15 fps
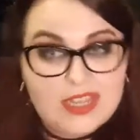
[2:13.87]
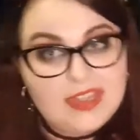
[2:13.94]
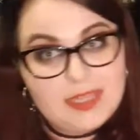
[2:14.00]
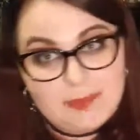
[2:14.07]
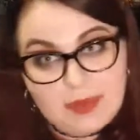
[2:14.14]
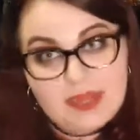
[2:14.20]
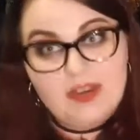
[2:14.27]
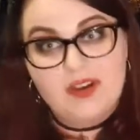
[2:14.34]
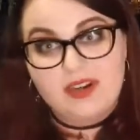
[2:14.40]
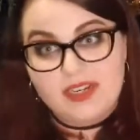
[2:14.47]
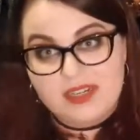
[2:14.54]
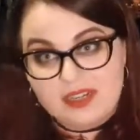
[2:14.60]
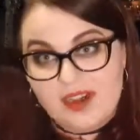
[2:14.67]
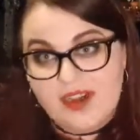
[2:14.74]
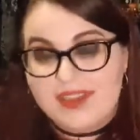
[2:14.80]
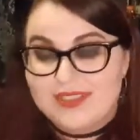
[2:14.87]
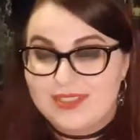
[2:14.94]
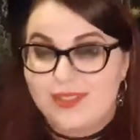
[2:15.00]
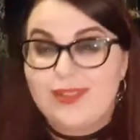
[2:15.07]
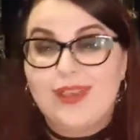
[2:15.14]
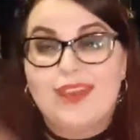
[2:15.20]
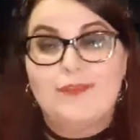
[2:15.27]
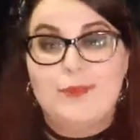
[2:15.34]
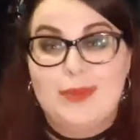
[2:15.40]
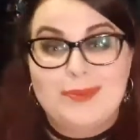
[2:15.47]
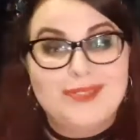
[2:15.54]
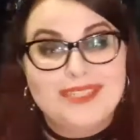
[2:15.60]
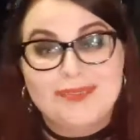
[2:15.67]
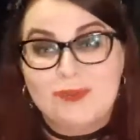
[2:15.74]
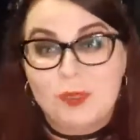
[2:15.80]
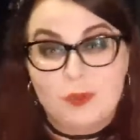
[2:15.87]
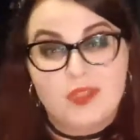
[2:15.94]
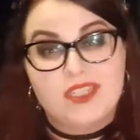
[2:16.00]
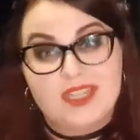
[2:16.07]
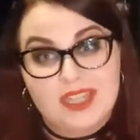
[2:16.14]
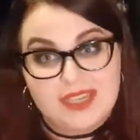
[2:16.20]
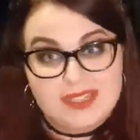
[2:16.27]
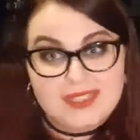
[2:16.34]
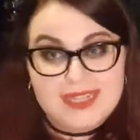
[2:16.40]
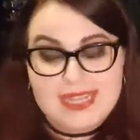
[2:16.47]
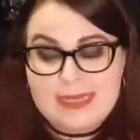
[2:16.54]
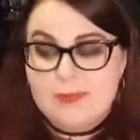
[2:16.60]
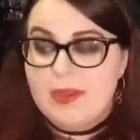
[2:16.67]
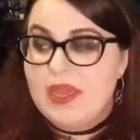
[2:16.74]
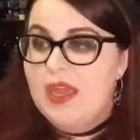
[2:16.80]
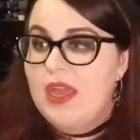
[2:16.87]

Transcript: and they put it on at night so that if people didn't want to watch it, they could sleep.